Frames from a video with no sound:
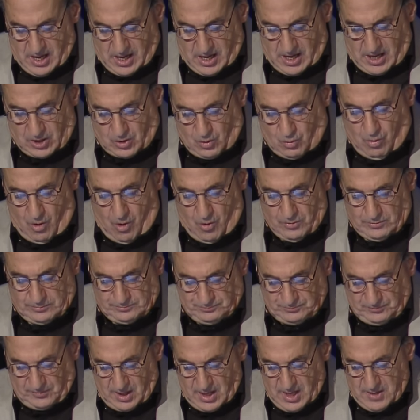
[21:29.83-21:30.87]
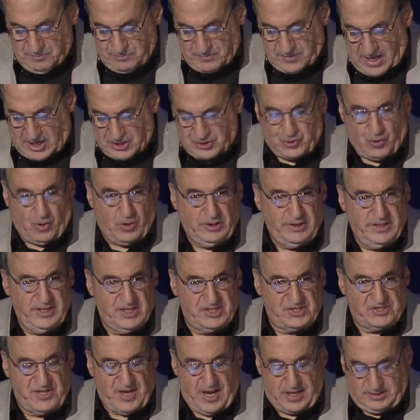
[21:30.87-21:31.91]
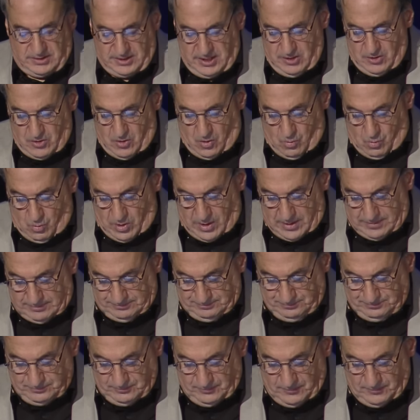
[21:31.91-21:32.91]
Quote, as early as 1901,